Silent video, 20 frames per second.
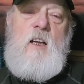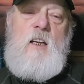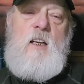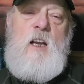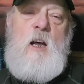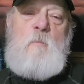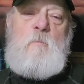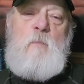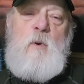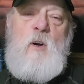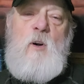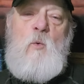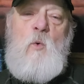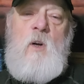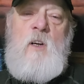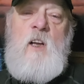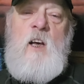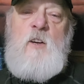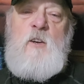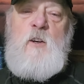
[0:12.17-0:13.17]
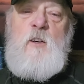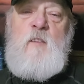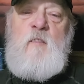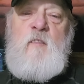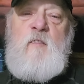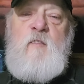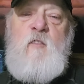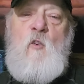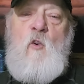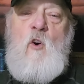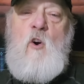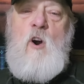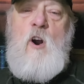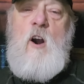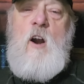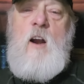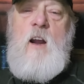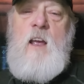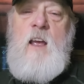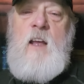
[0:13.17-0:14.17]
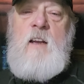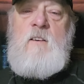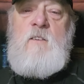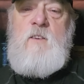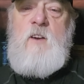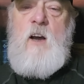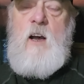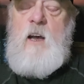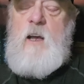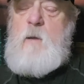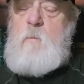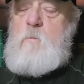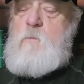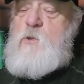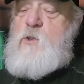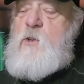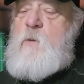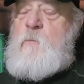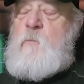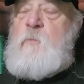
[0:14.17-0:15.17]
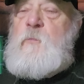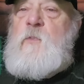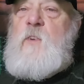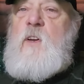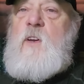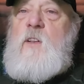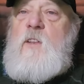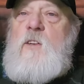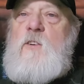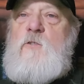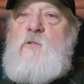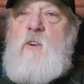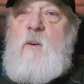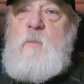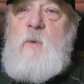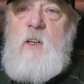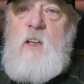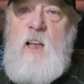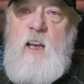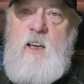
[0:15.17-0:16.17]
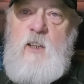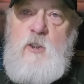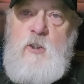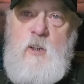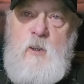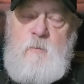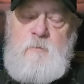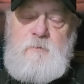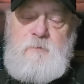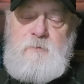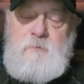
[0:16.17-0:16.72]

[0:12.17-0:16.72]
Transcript: number 104, End Times, the Tribulation.